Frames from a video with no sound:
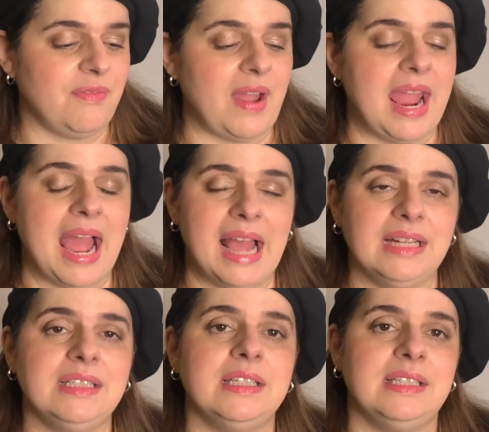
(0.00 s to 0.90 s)
If I
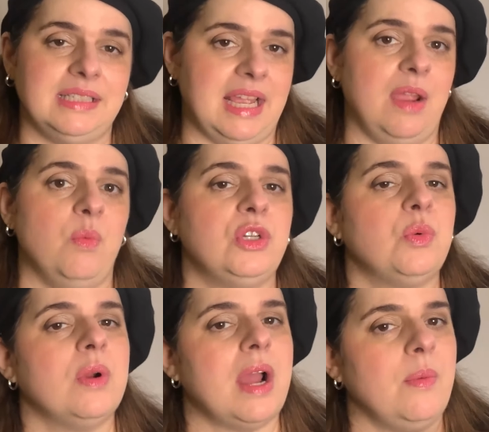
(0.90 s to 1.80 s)
had to say
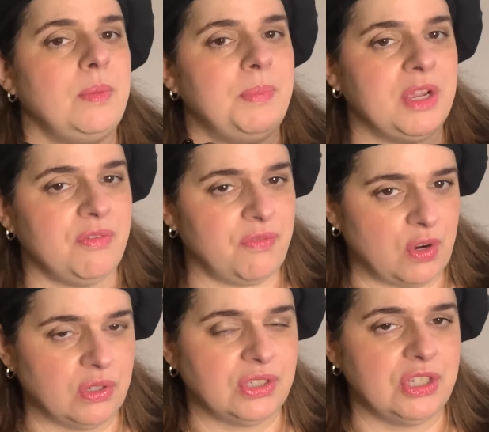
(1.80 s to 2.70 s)
which one I would pick
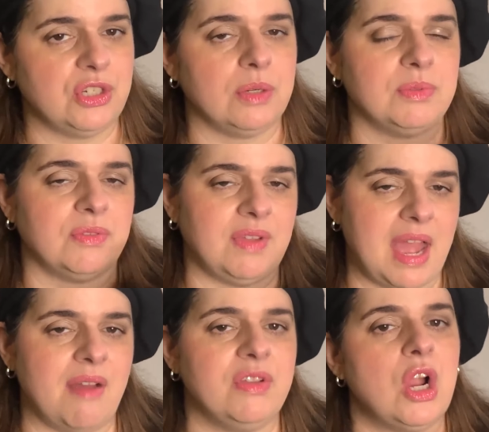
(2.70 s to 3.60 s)
first in terms of
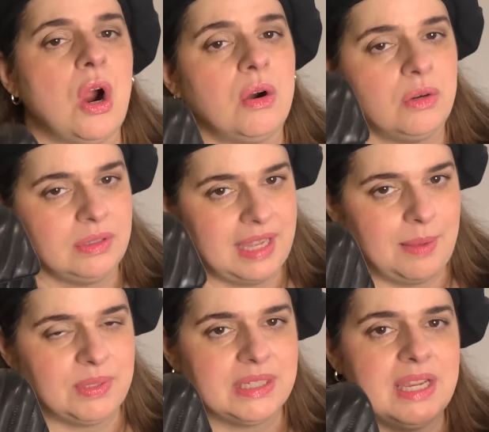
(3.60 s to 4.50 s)
Caviar or
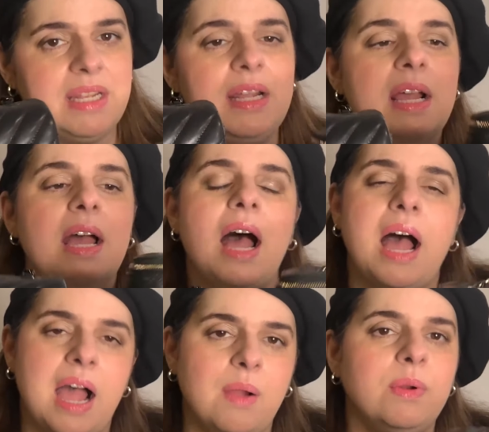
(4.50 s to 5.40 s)
Lambskin,
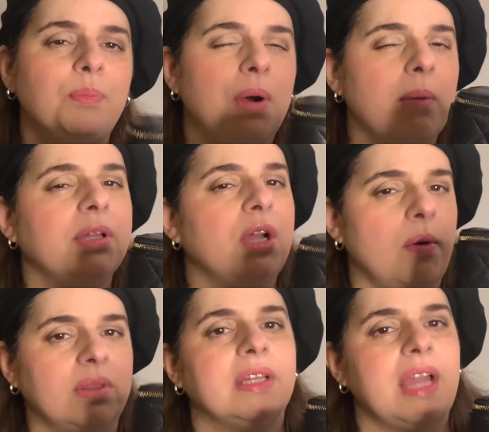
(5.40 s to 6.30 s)
I would probably go
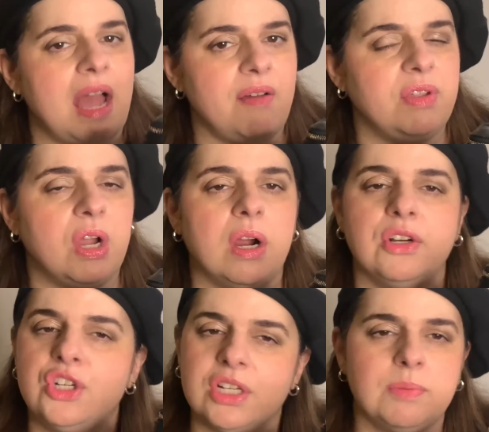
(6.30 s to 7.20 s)
with the
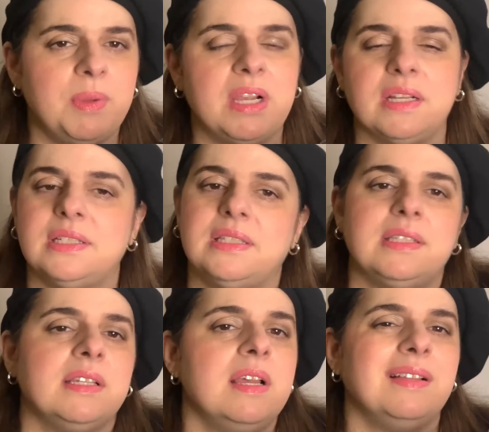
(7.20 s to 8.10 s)
Caviar just because
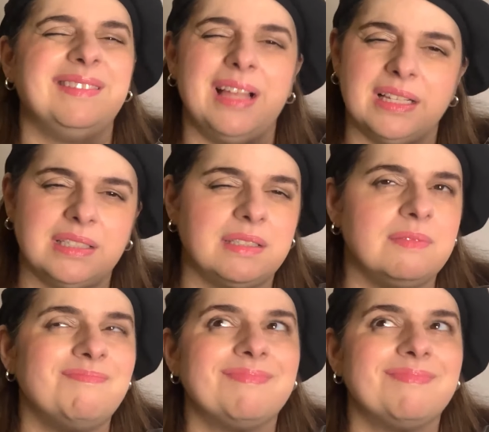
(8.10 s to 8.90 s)
it's less